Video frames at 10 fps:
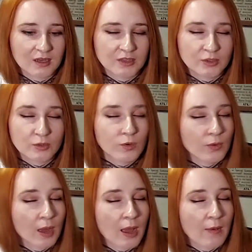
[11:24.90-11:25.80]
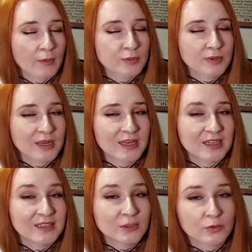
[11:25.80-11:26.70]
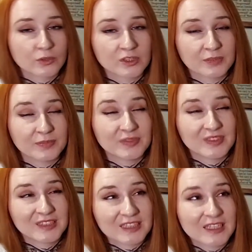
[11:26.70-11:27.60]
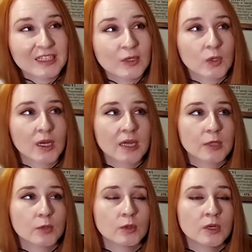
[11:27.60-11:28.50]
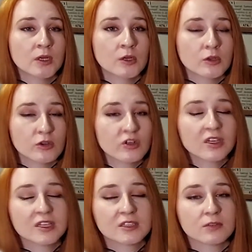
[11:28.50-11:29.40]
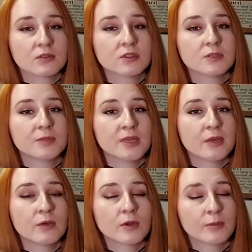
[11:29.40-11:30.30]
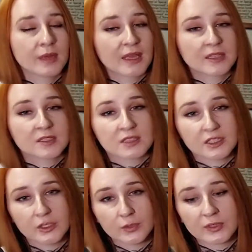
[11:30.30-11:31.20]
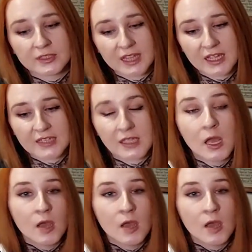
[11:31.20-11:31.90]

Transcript: I don't know how much play it is going to see or how good it is going to be going up against the newer decks,